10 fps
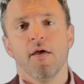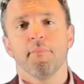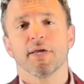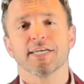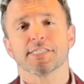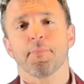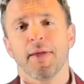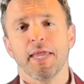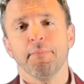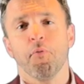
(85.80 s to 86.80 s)
Because the
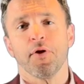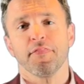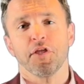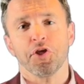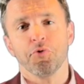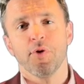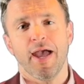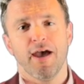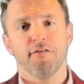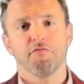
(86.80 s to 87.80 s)
pain point that you
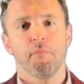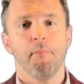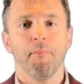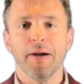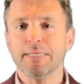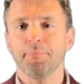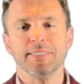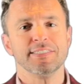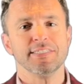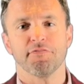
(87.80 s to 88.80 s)
have might be
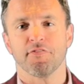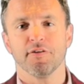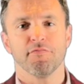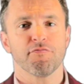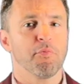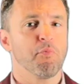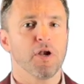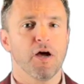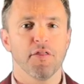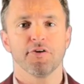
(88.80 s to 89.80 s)
different from what
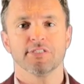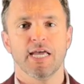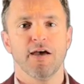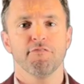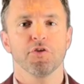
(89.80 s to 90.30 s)
others have.